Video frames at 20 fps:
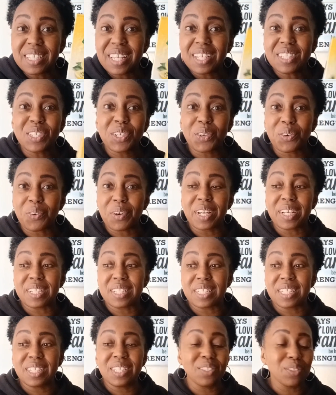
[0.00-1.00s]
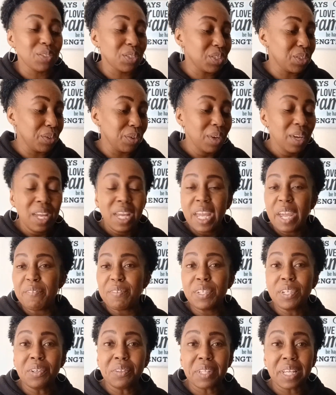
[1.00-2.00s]
That's a great deal. So if
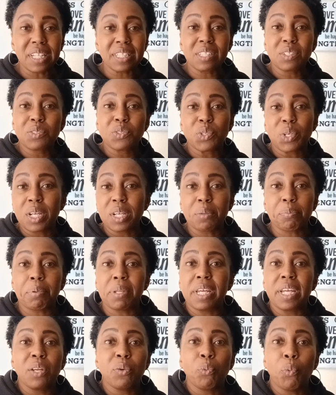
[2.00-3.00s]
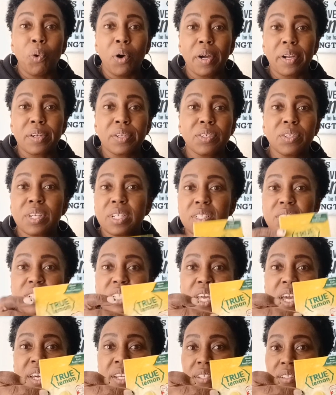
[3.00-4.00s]
you don't like to drink plain water, you can just
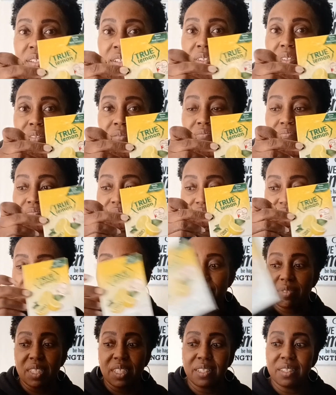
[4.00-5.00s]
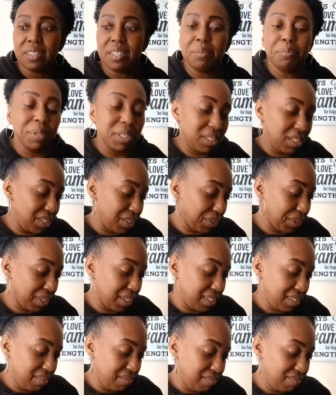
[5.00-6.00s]
add a little lemon to
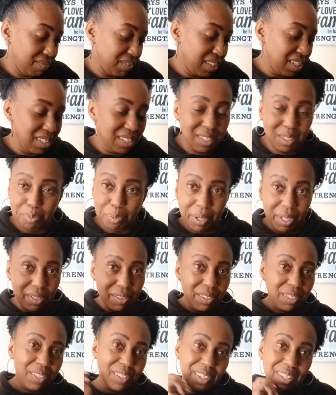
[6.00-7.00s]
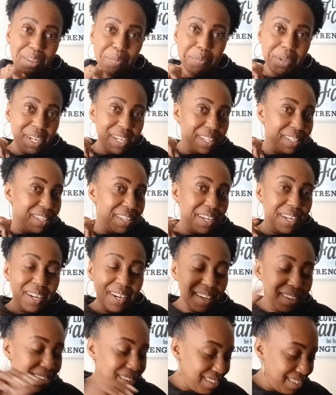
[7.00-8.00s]
it. Sprinkle a lemon in there.